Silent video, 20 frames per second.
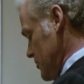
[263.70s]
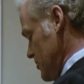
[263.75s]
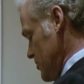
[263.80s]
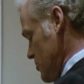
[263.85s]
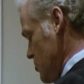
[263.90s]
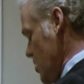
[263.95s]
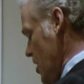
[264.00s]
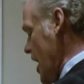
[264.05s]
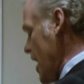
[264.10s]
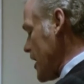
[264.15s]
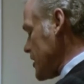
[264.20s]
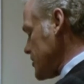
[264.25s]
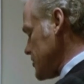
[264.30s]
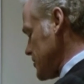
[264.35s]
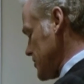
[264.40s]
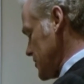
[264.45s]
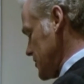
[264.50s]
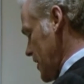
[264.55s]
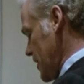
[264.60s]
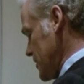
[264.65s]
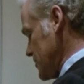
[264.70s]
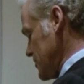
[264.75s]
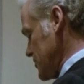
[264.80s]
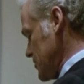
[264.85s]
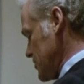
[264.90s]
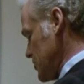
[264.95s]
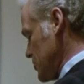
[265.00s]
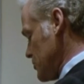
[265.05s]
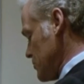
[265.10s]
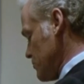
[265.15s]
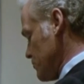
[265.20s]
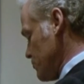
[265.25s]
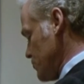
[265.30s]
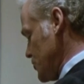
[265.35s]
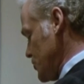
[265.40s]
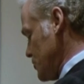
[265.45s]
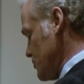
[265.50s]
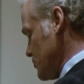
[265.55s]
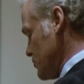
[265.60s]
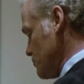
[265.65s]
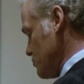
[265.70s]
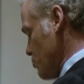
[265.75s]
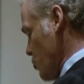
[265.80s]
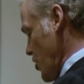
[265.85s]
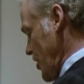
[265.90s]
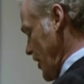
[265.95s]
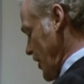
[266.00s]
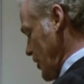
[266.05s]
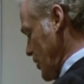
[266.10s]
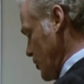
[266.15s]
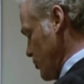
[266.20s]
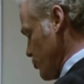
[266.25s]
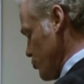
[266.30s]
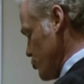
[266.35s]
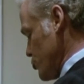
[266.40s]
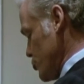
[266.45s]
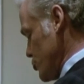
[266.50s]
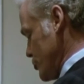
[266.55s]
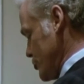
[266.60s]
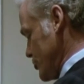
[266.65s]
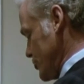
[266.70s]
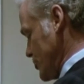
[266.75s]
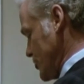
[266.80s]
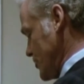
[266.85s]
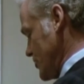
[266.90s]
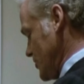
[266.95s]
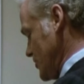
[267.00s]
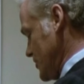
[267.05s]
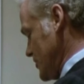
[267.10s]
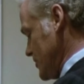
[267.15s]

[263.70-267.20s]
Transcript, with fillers: Who exercises his freedom of breaking the rules